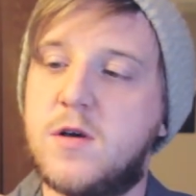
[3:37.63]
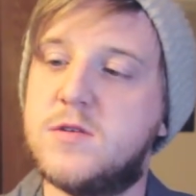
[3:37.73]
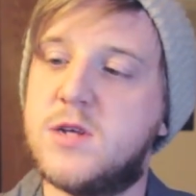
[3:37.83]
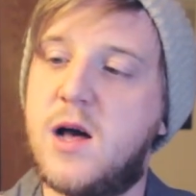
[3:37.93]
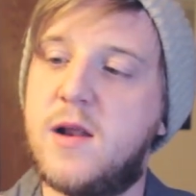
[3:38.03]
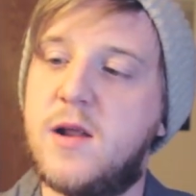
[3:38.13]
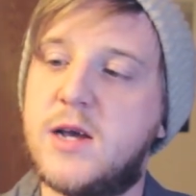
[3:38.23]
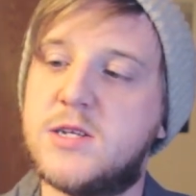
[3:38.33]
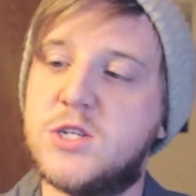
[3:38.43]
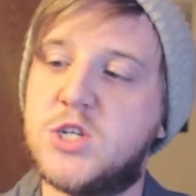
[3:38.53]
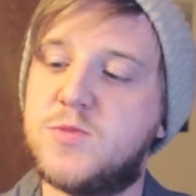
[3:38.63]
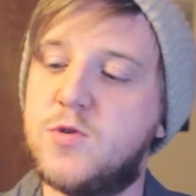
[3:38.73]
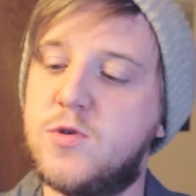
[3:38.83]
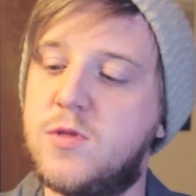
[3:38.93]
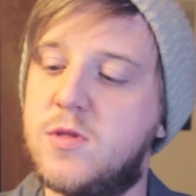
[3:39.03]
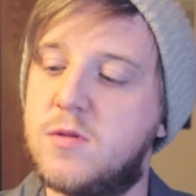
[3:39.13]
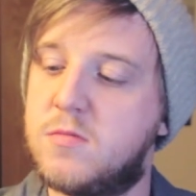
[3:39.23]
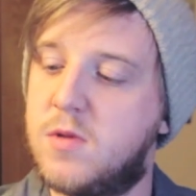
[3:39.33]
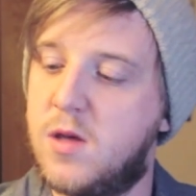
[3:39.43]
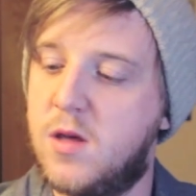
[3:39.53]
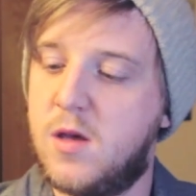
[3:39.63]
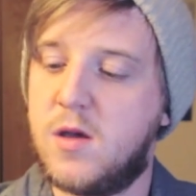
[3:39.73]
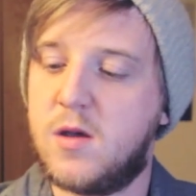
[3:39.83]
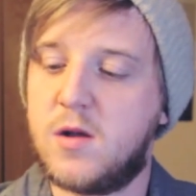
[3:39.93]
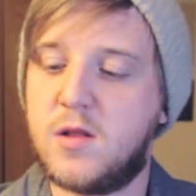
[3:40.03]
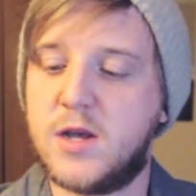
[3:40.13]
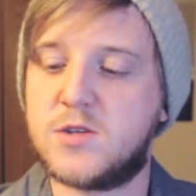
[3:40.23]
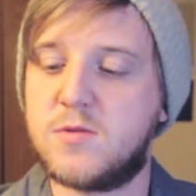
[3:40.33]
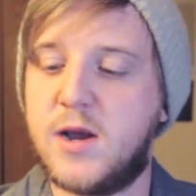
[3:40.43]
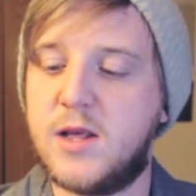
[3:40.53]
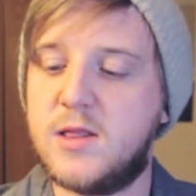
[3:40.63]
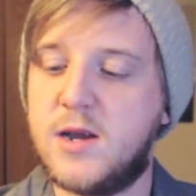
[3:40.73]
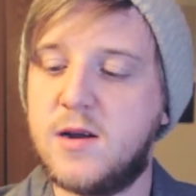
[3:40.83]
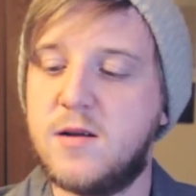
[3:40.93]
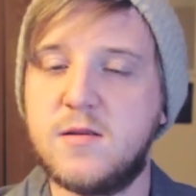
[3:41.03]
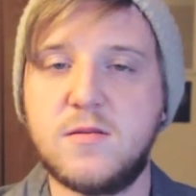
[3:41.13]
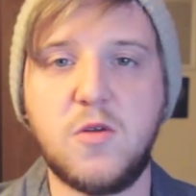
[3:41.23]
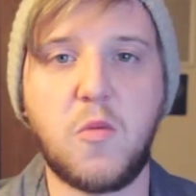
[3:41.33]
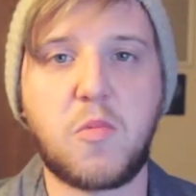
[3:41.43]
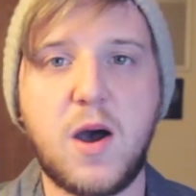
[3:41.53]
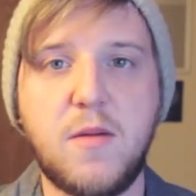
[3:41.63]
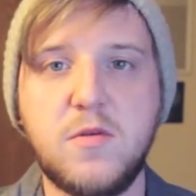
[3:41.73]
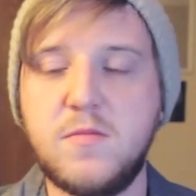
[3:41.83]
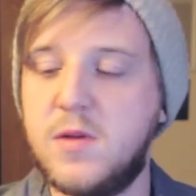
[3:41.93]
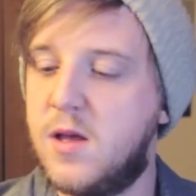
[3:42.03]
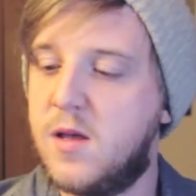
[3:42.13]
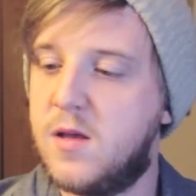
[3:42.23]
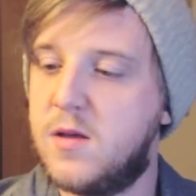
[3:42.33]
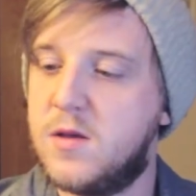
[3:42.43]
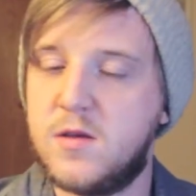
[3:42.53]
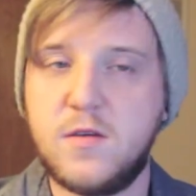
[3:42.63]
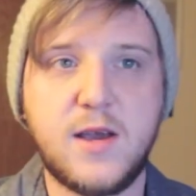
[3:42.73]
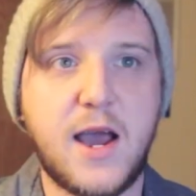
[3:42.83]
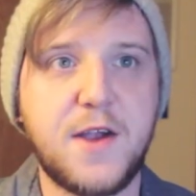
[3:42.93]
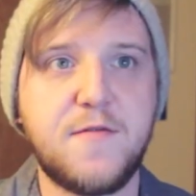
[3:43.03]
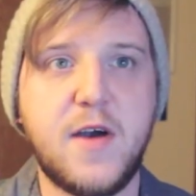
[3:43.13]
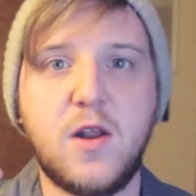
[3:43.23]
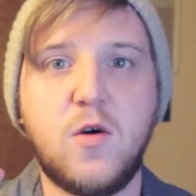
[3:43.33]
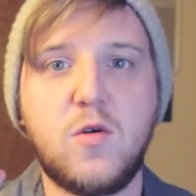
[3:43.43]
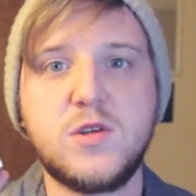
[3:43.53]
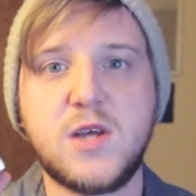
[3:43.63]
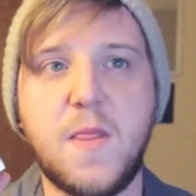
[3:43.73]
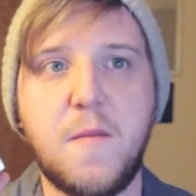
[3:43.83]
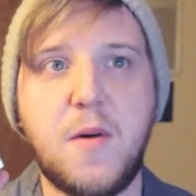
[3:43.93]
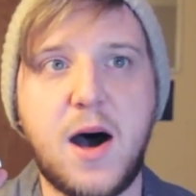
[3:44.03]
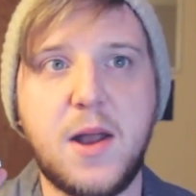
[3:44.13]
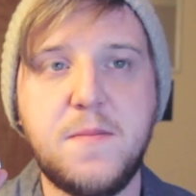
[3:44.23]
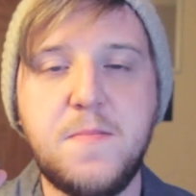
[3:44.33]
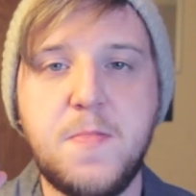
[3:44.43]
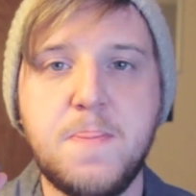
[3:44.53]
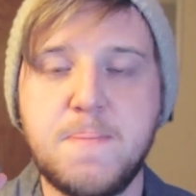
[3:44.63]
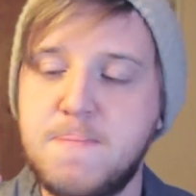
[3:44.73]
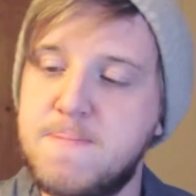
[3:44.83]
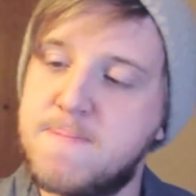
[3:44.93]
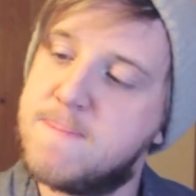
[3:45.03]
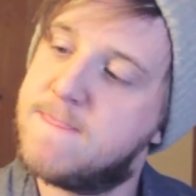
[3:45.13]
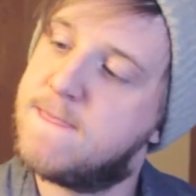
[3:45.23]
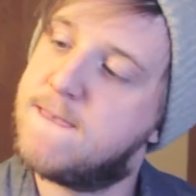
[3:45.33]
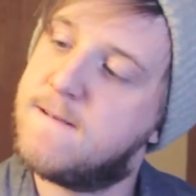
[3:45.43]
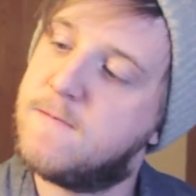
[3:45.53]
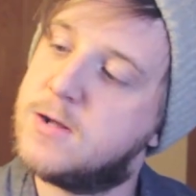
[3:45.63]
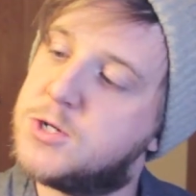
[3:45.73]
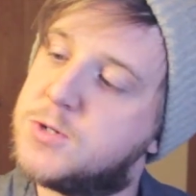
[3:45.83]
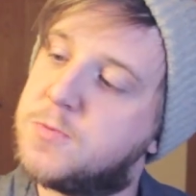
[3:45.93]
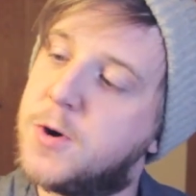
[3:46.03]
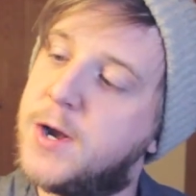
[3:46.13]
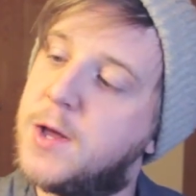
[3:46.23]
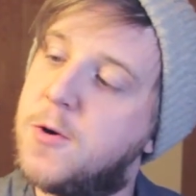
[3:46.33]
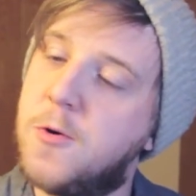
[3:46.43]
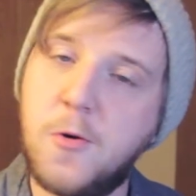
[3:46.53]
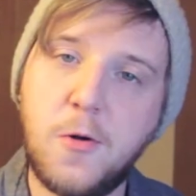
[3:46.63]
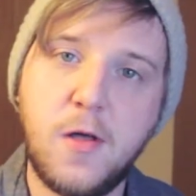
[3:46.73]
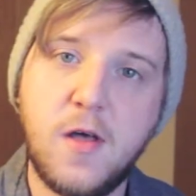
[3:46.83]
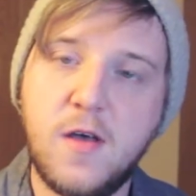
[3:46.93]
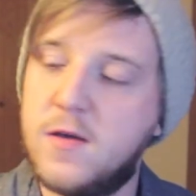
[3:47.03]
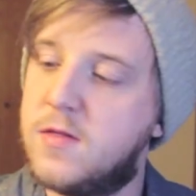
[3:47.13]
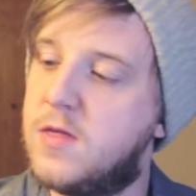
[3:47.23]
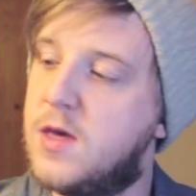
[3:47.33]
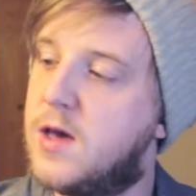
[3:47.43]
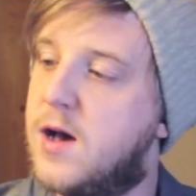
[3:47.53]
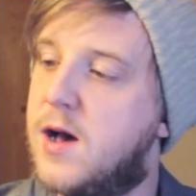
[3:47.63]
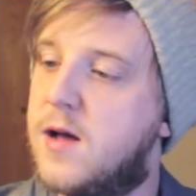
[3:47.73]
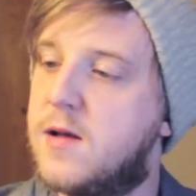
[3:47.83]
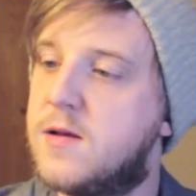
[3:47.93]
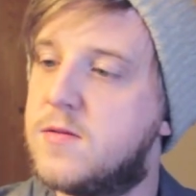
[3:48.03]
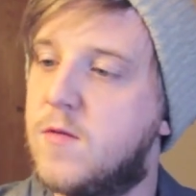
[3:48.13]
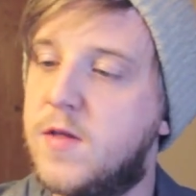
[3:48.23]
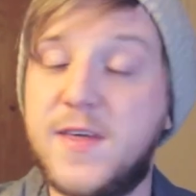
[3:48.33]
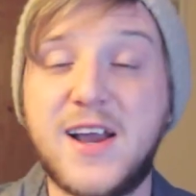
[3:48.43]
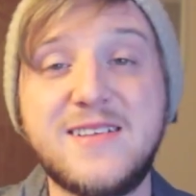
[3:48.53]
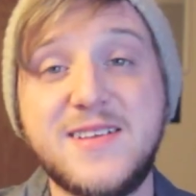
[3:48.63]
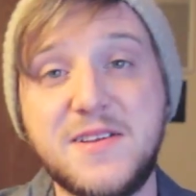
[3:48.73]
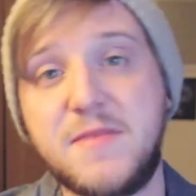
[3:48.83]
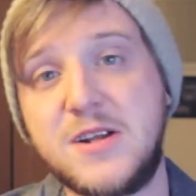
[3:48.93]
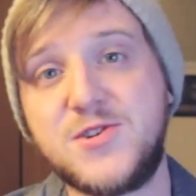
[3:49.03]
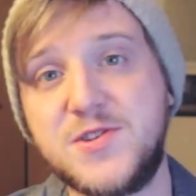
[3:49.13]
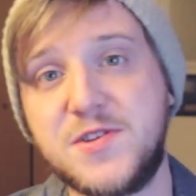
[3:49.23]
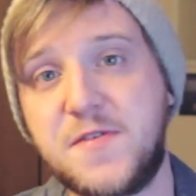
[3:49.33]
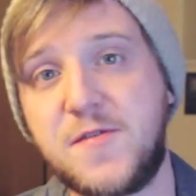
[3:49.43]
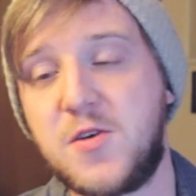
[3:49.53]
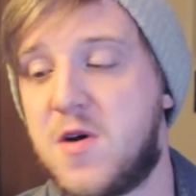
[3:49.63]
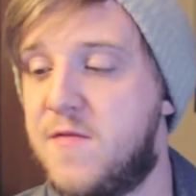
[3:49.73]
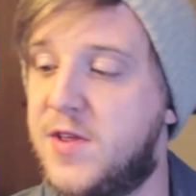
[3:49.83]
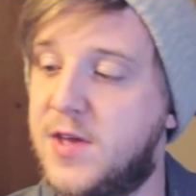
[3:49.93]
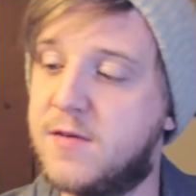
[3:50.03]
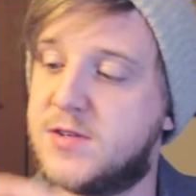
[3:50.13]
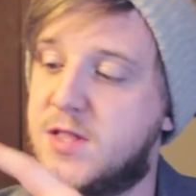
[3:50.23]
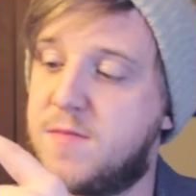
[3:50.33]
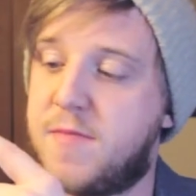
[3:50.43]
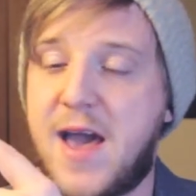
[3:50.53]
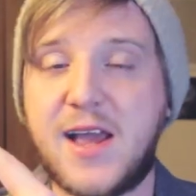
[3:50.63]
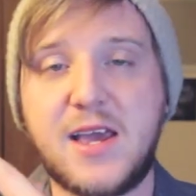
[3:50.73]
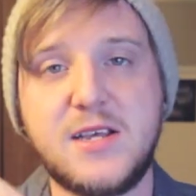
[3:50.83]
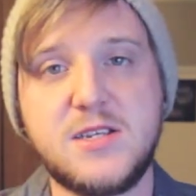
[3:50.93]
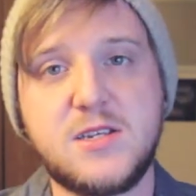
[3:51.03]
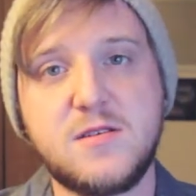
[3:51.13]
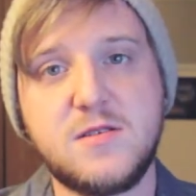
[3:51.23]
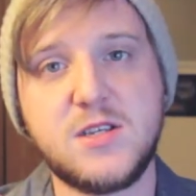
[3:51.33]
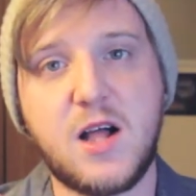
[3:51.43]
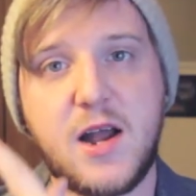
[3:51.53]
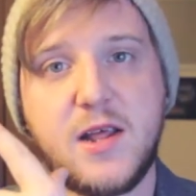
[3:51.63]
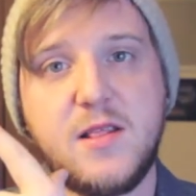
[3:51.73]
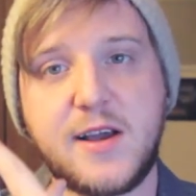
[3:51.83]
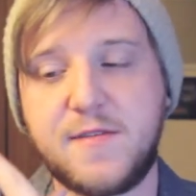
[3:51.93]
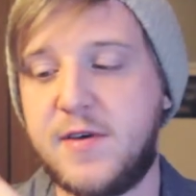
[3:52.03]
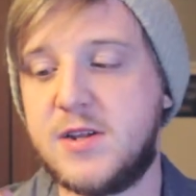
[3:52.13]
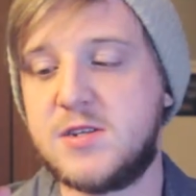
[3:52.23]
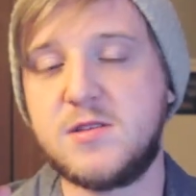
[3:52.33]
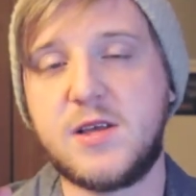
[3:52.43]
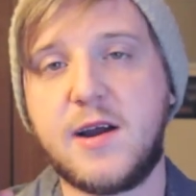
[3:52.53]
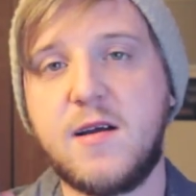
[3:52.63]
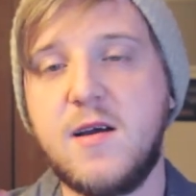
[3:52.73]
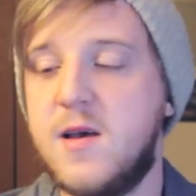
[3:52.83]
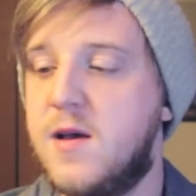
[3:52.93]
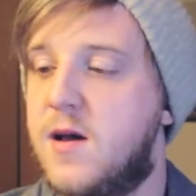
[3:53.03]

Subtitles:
Goes on nice and smooth. Clicks right in there, no problem. You got your vent holes on the bottom, which is pretty cool. The one thing I didn't mention in the 50 watt video is that the back is slotted, like a vent there.